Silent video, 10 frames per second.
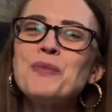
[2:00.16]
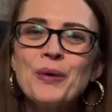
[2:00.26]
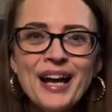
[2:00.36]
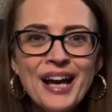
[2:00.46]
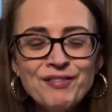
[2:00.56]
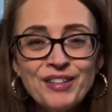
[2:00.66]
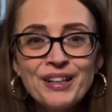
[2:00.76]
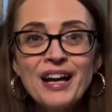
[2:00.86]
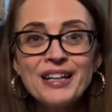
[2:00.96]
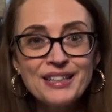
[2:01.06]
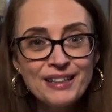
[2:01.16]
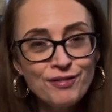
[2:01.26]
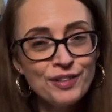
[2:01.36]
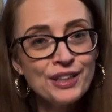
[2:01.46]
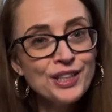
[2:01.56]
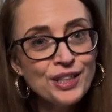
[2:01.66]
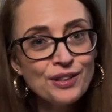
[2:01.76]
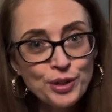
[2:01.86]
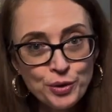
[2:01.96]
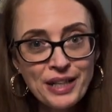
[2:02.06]
I have done, I did finish
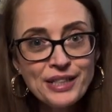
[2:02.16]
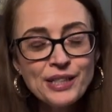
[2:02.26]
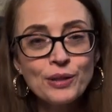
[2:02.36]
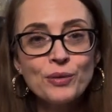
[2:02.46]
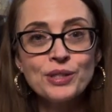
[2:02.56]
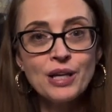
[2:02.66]
the dress that goes